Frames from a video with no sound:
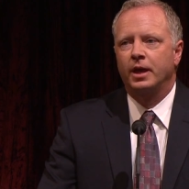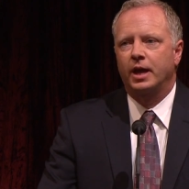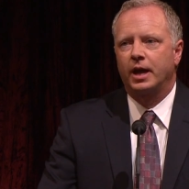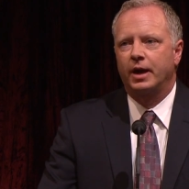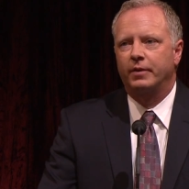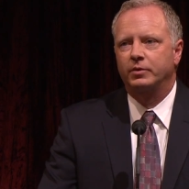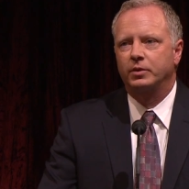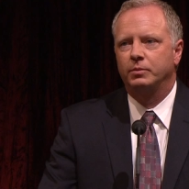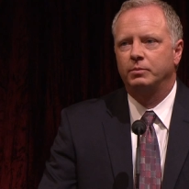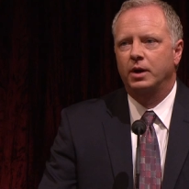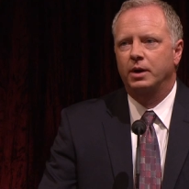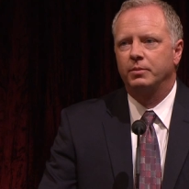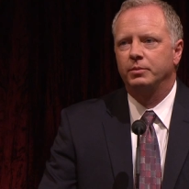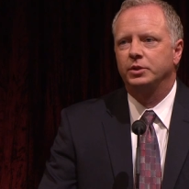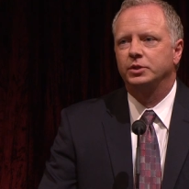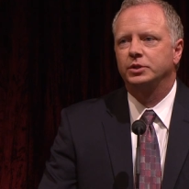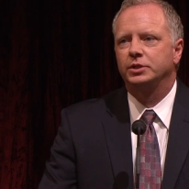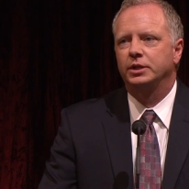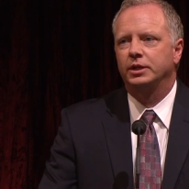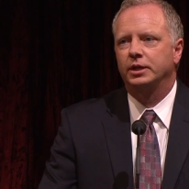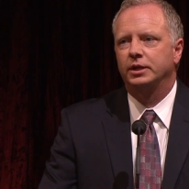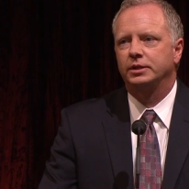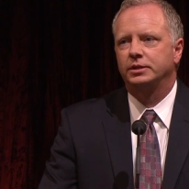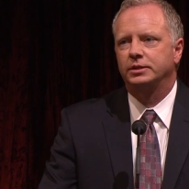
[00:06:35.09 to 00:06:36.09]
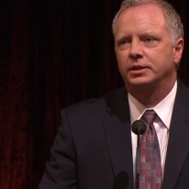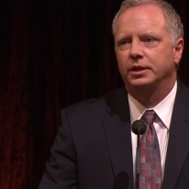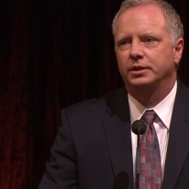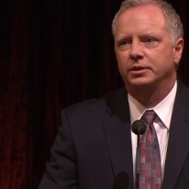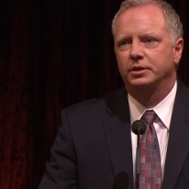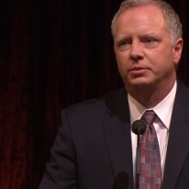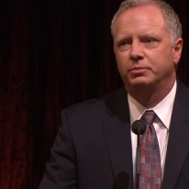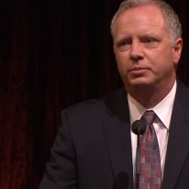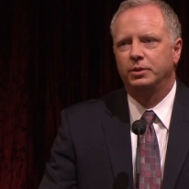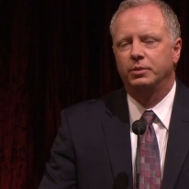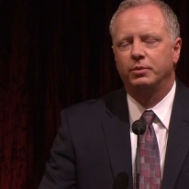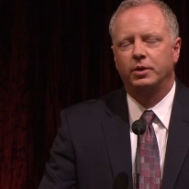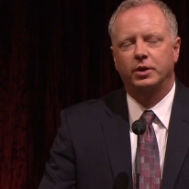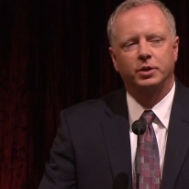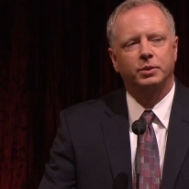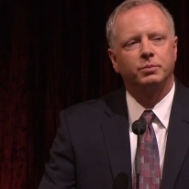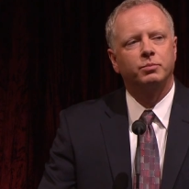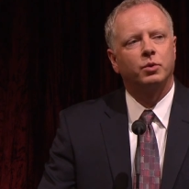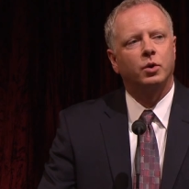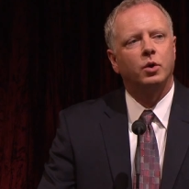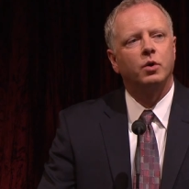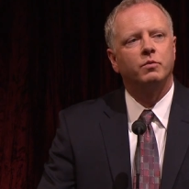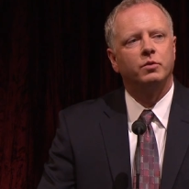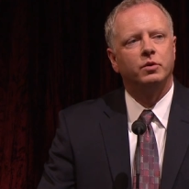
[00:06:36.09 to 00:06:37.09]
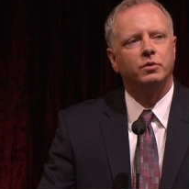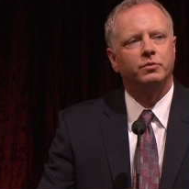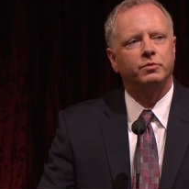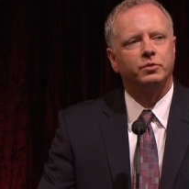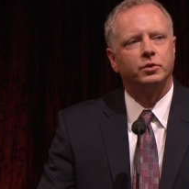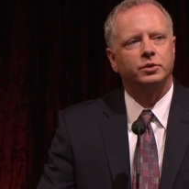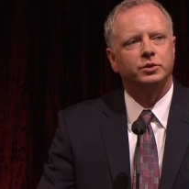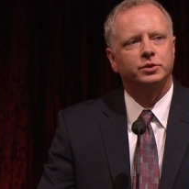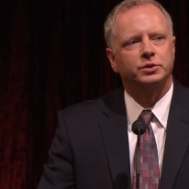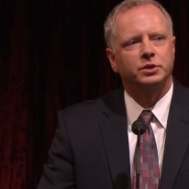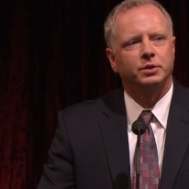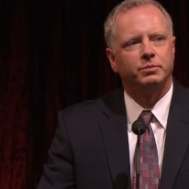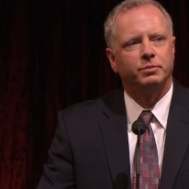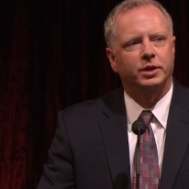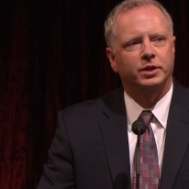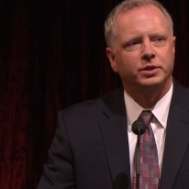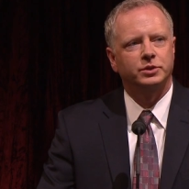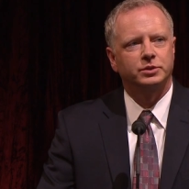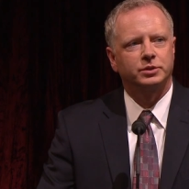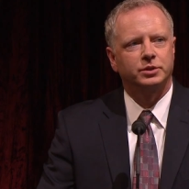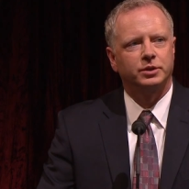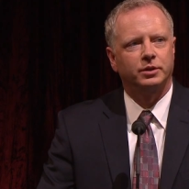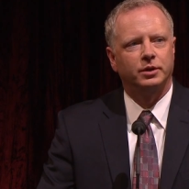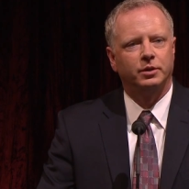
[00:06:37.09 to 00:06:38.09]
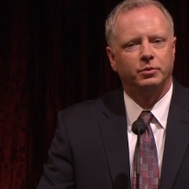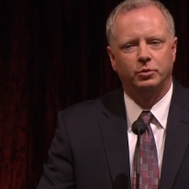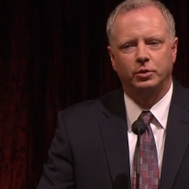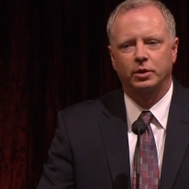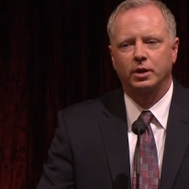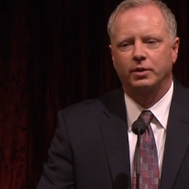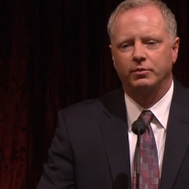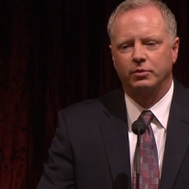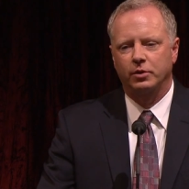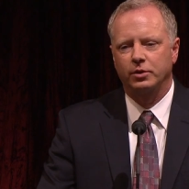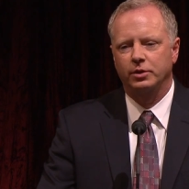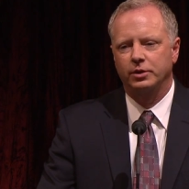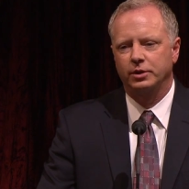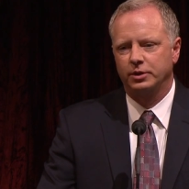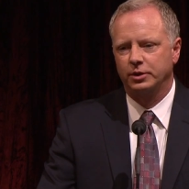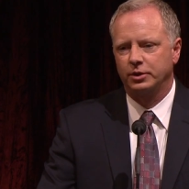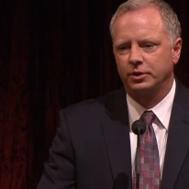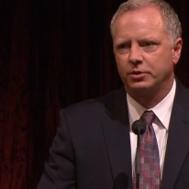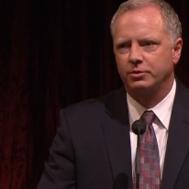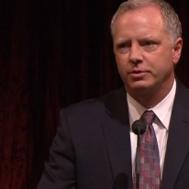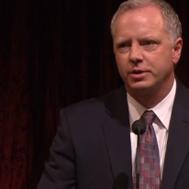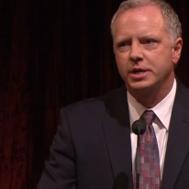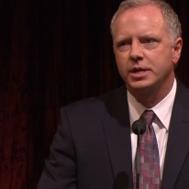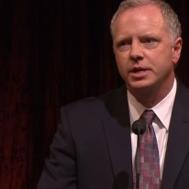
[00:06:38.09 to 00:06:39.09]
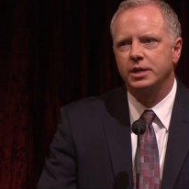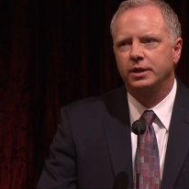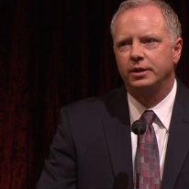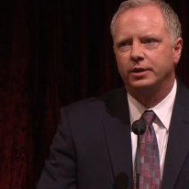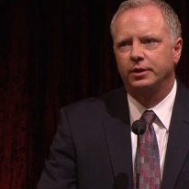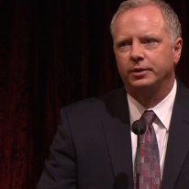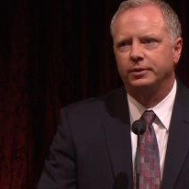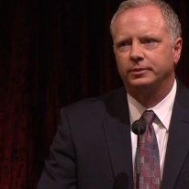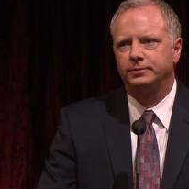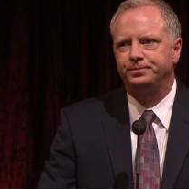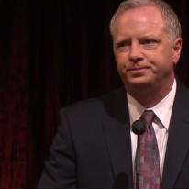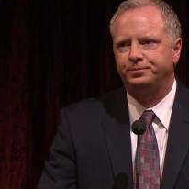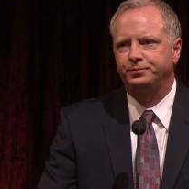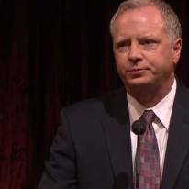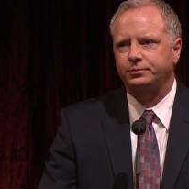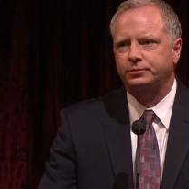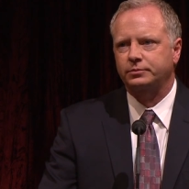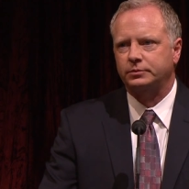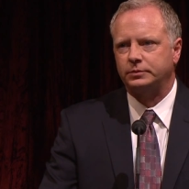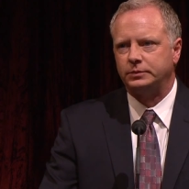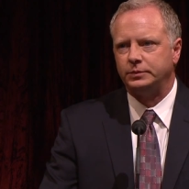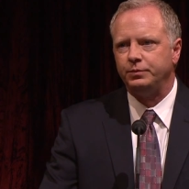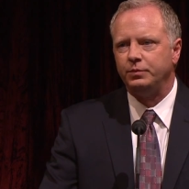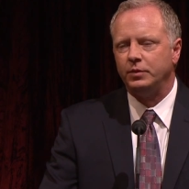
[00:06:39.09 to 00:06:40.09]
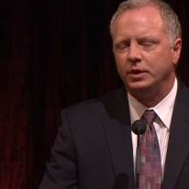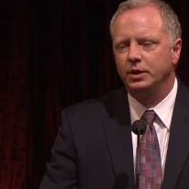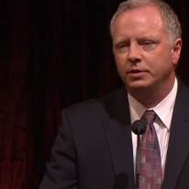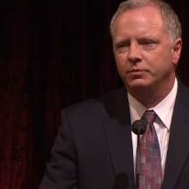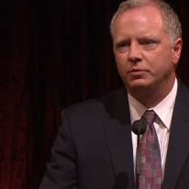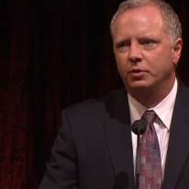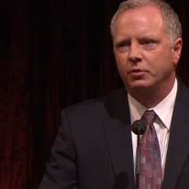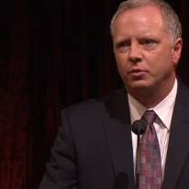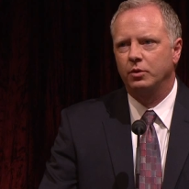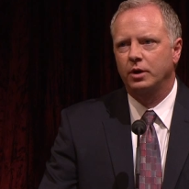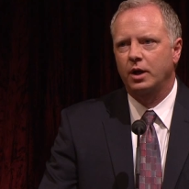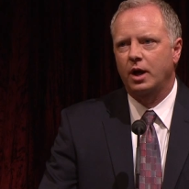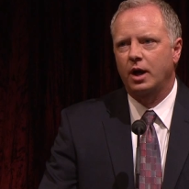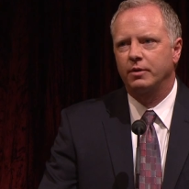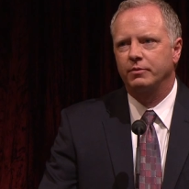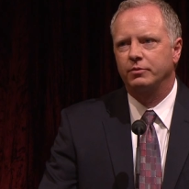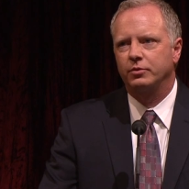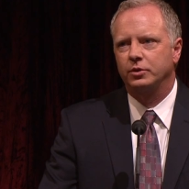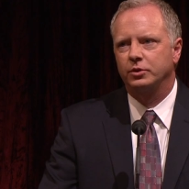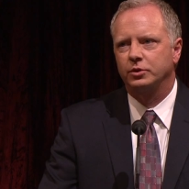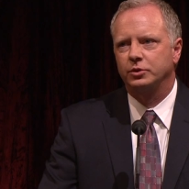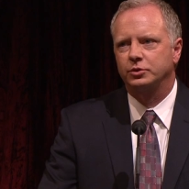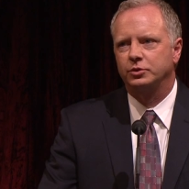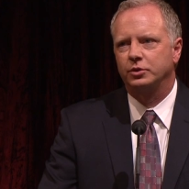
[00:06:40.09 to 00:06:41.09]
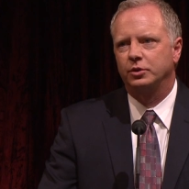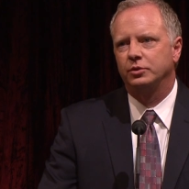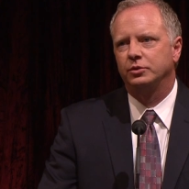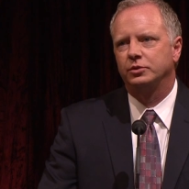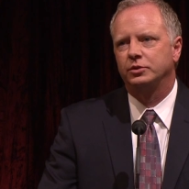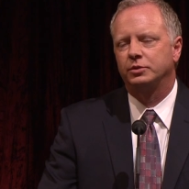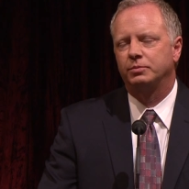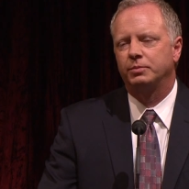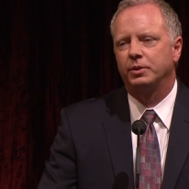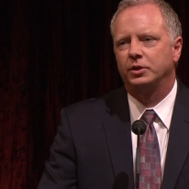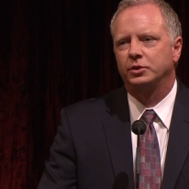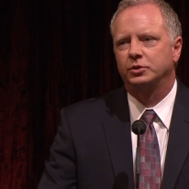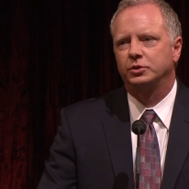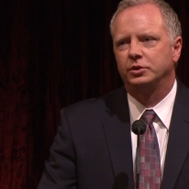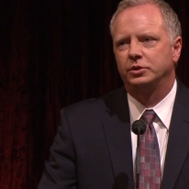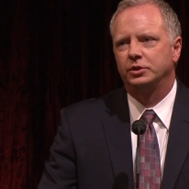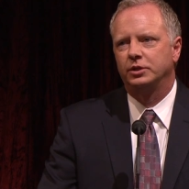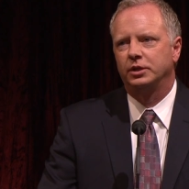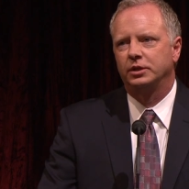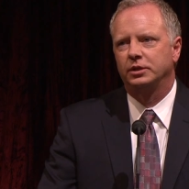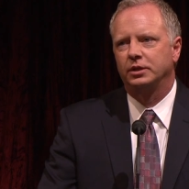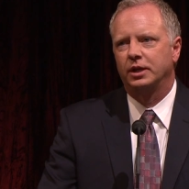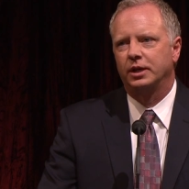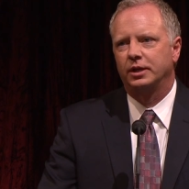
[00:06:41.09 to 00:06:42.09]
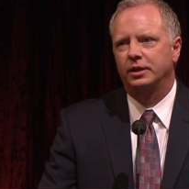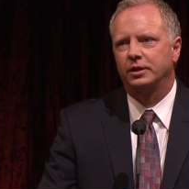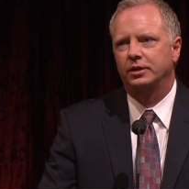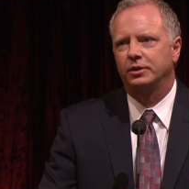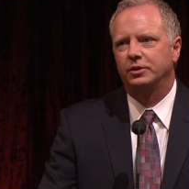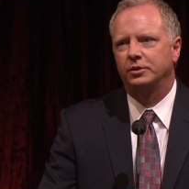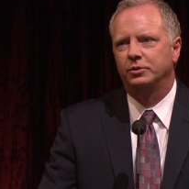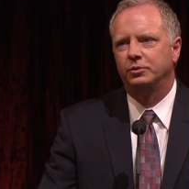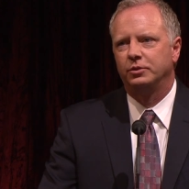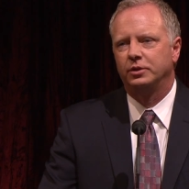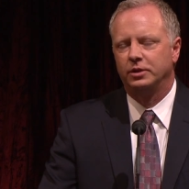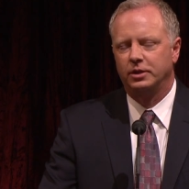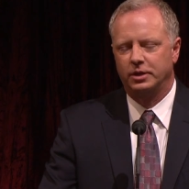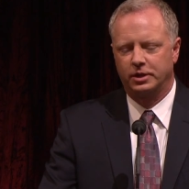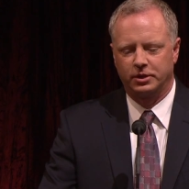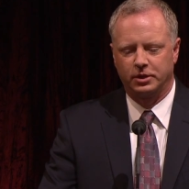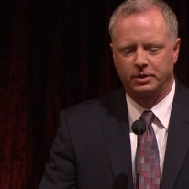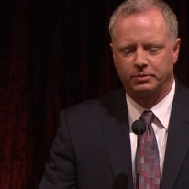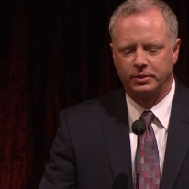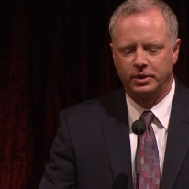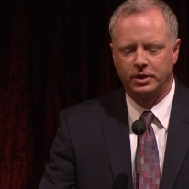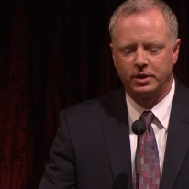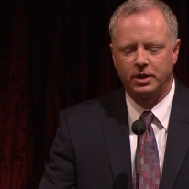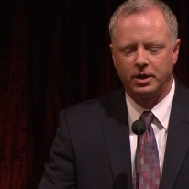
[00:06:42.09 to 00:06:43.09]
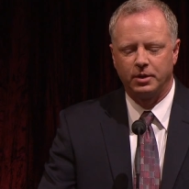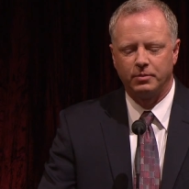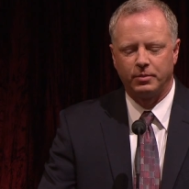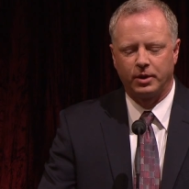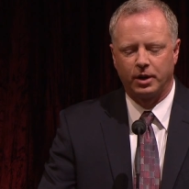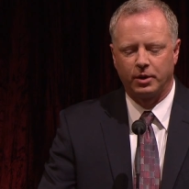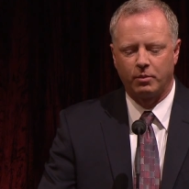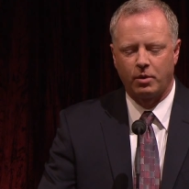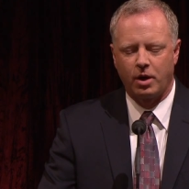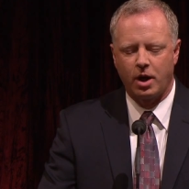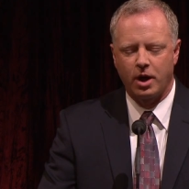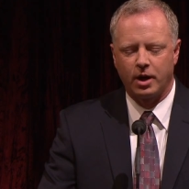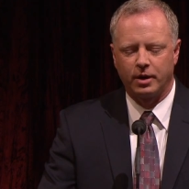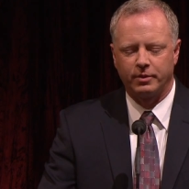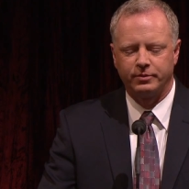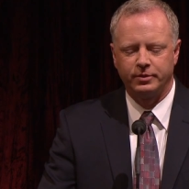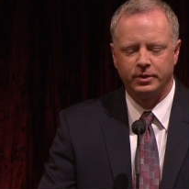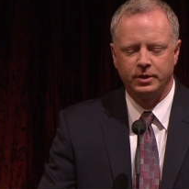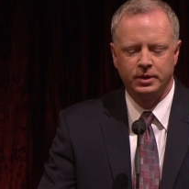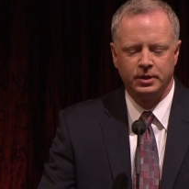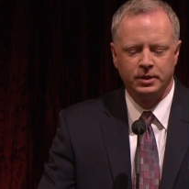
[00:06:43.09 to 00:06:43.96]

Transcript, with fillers: After my mission, I attended BYU Provo for a semester and would have earned a degree here if it were not for a certain special young lady who would later become my wife.